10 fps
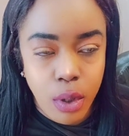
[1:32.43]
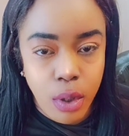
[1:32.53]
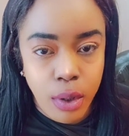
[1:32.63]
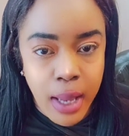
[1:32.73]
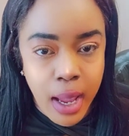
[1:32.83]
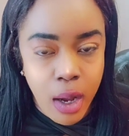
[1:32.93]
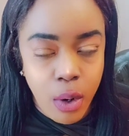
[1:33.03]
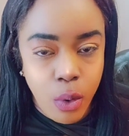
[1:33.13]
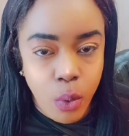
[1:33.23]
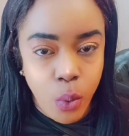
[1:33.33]

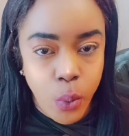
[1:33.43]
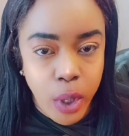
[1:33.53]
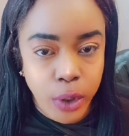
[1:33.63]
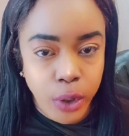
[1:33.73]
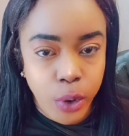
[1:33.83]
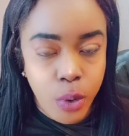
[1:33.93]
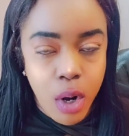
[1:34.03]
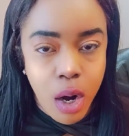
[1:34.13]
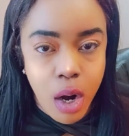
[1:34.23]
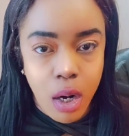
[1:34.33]
Now, when you
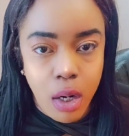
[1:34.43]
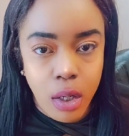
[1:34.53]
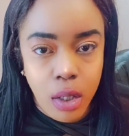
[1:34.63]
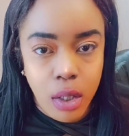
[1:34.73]
are